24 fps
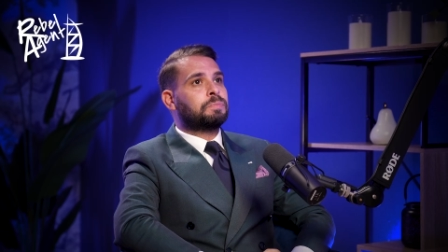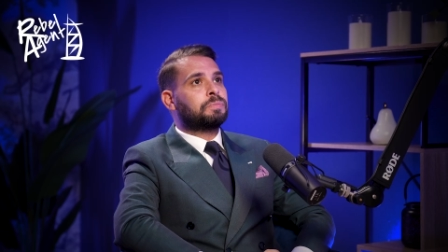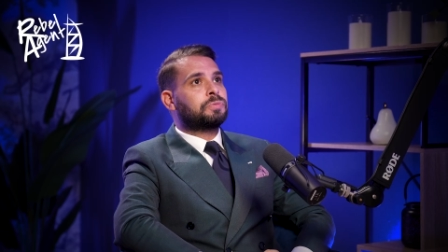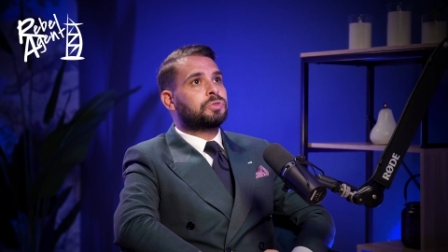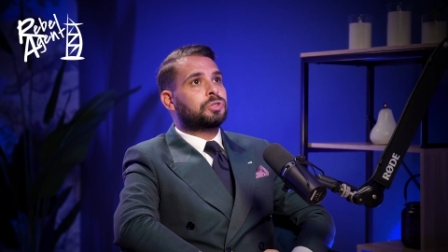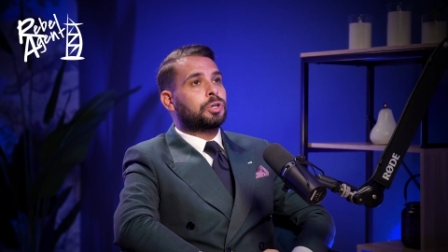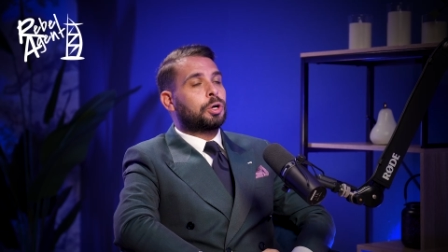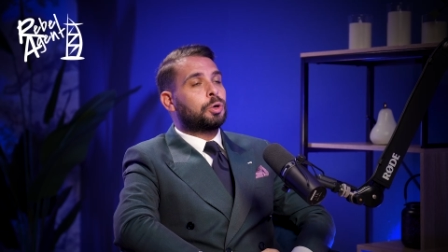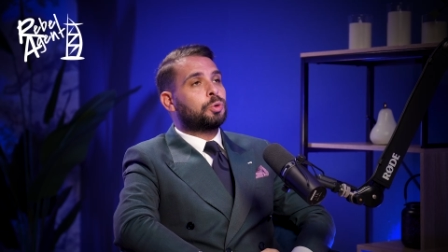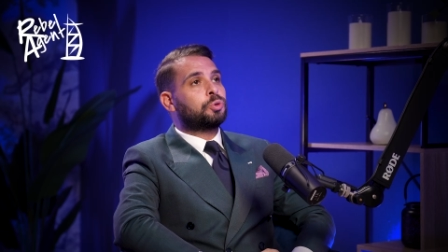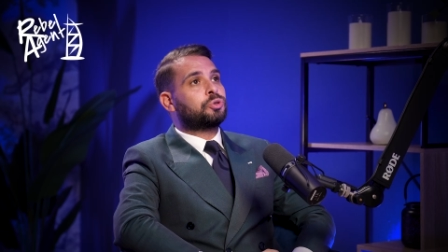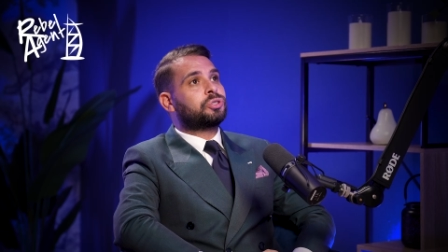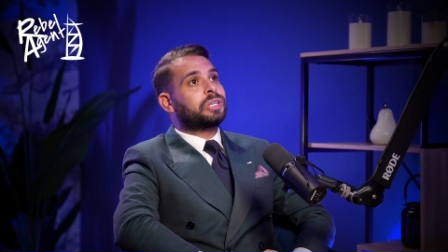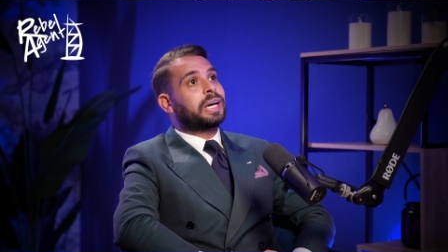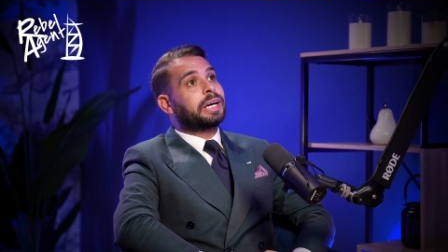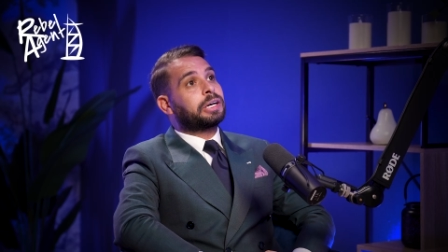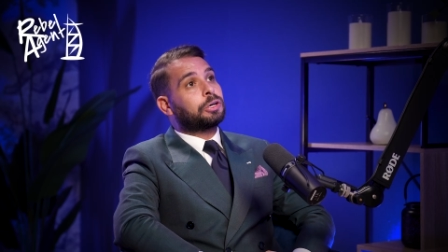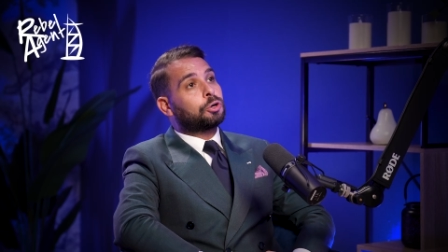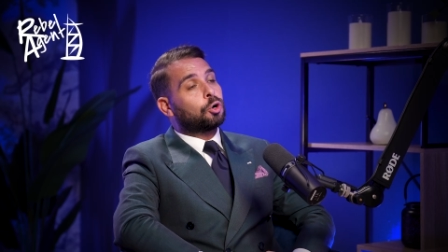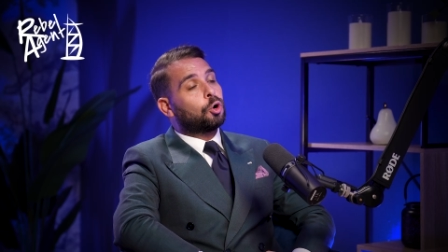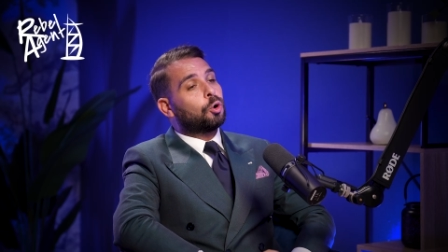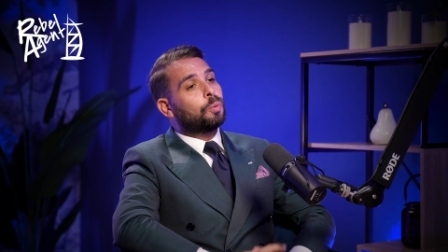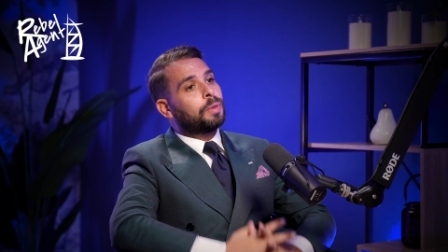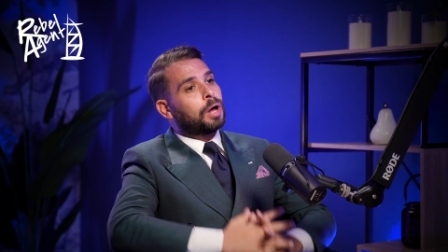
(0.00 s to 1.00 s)
So
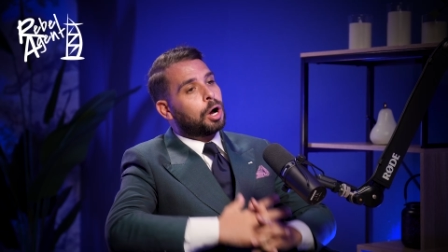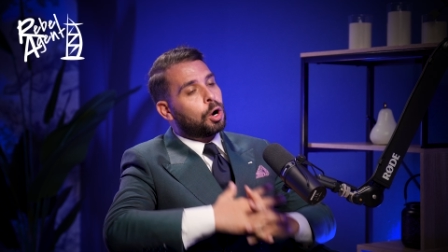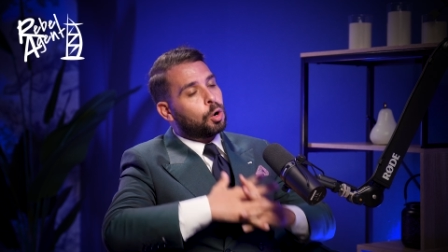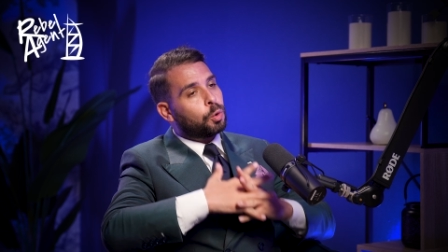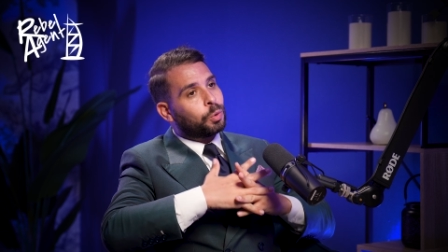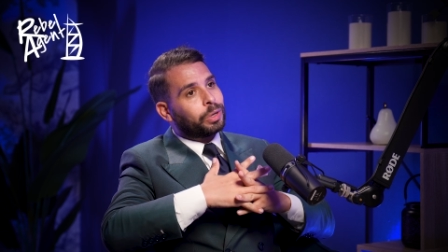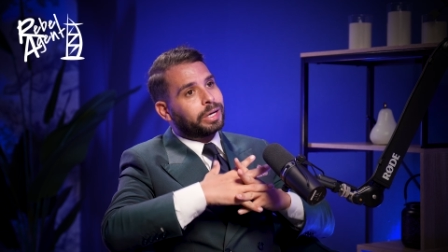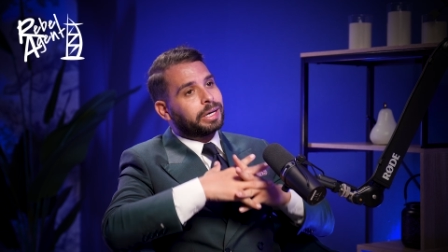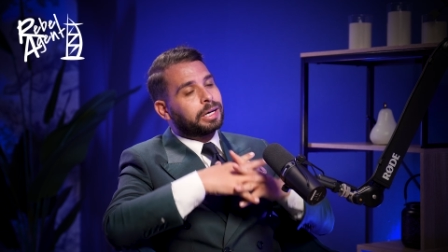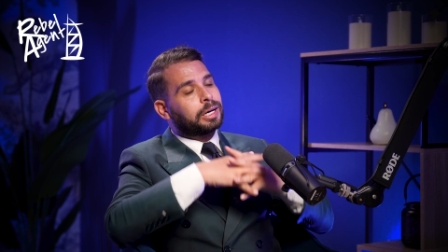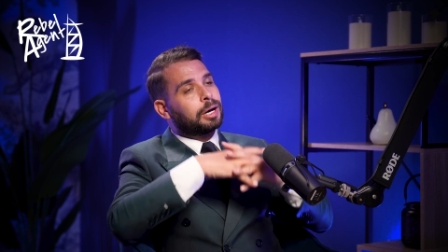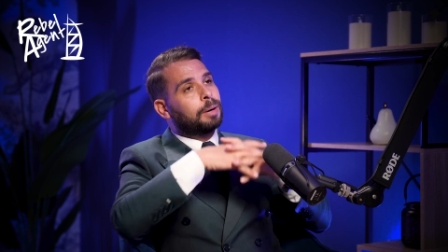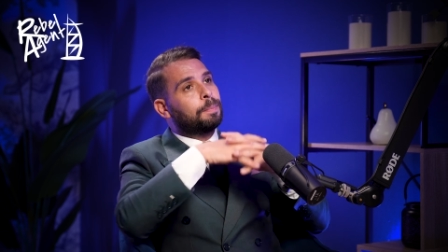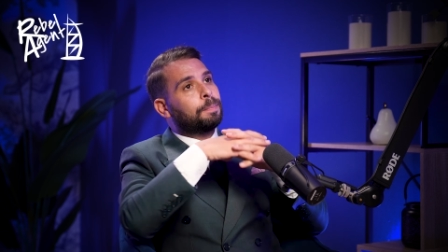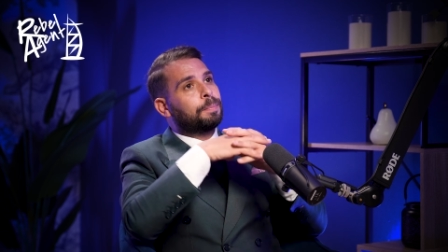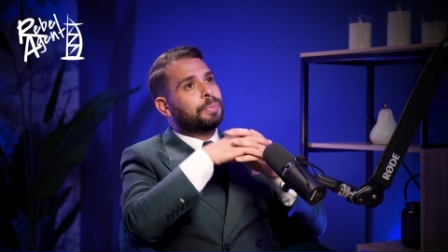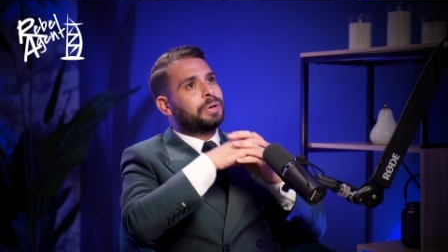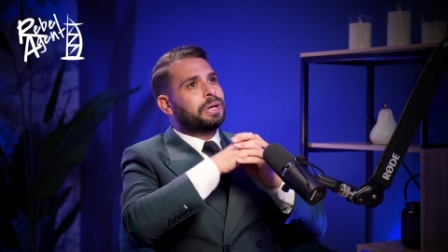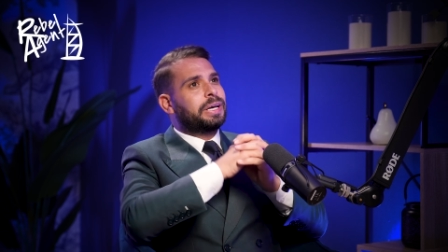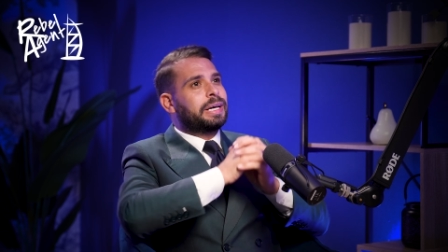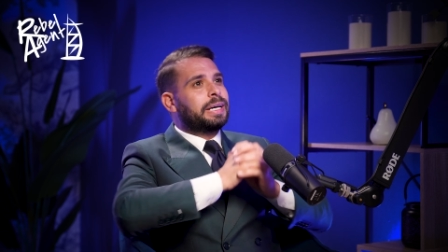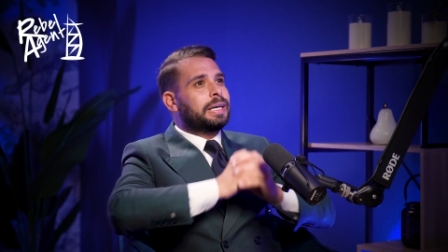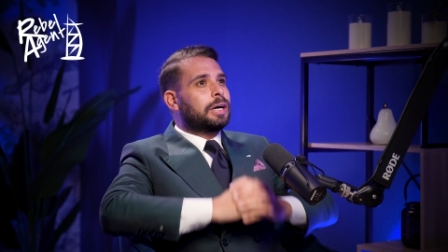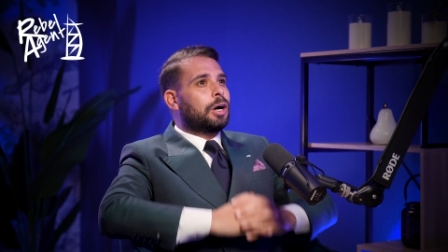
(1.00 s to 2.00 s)
Sencorp, the holding
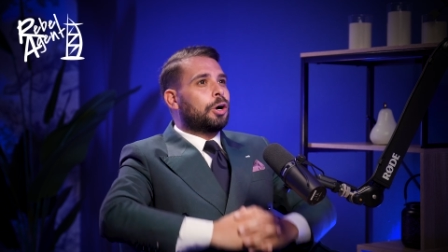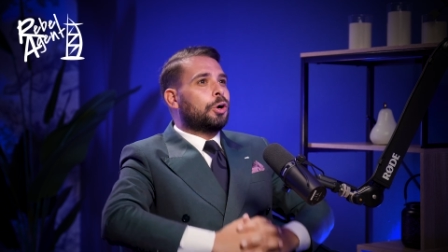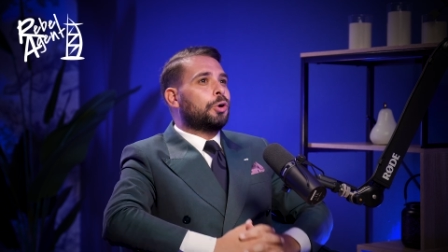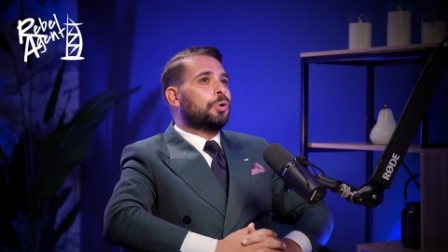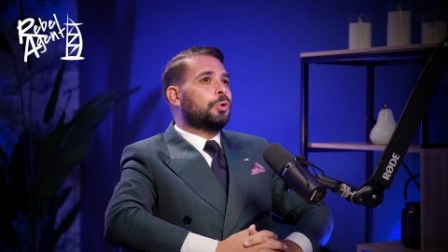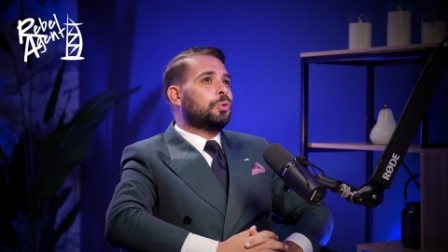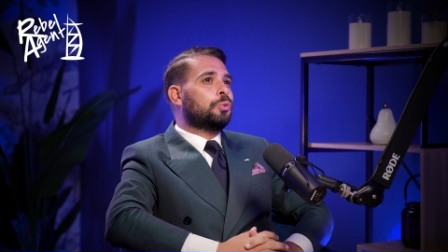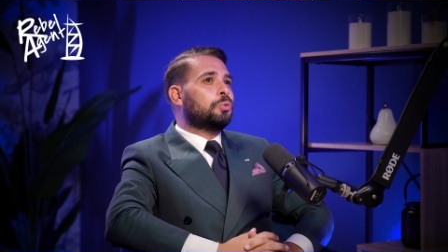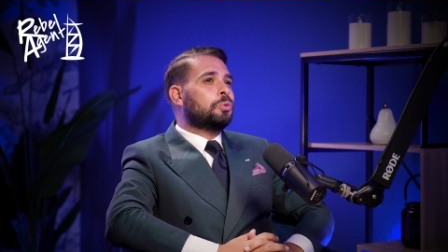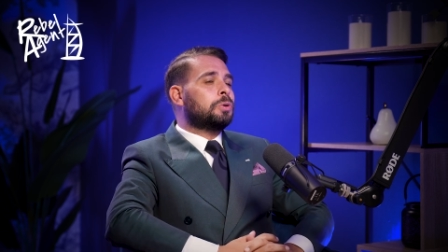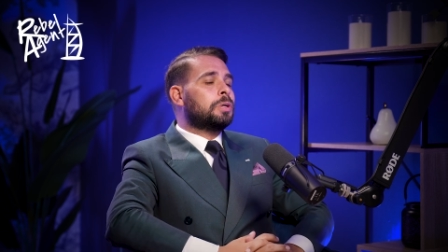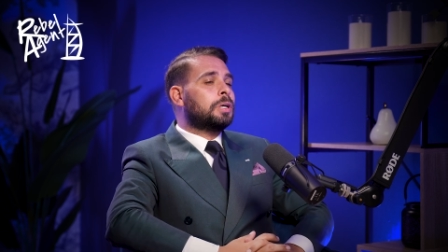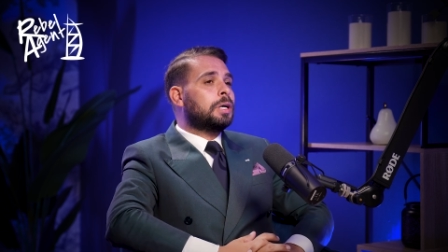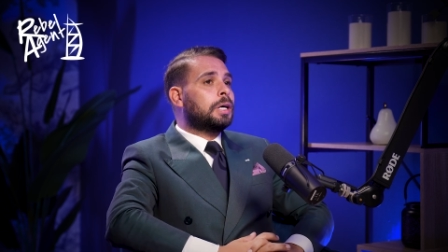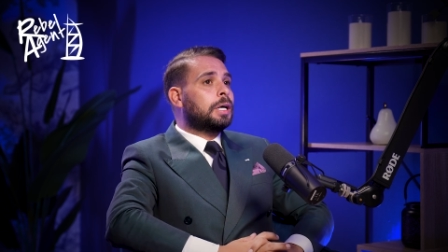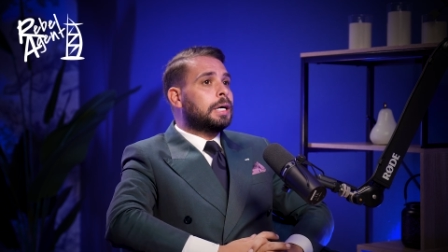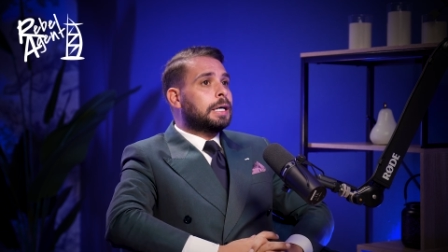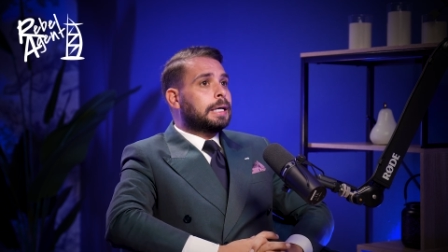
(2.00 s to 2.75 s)
company, own